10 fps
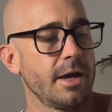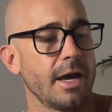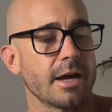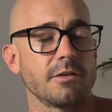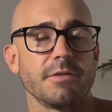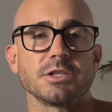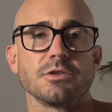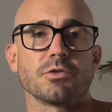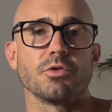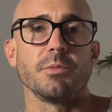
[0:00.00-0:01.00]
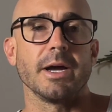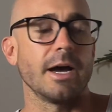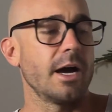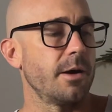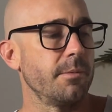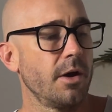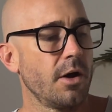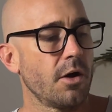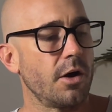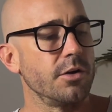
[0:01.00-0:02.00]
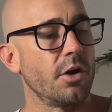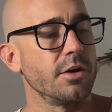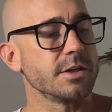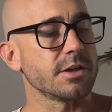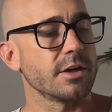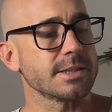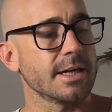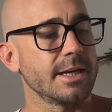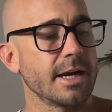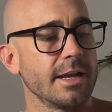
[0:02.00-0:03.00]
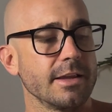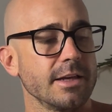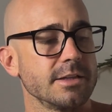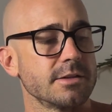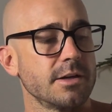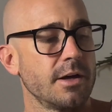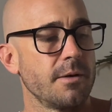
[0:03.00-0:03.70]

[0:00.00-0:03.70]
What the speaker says: activation through my arm. I noticed that I started getting these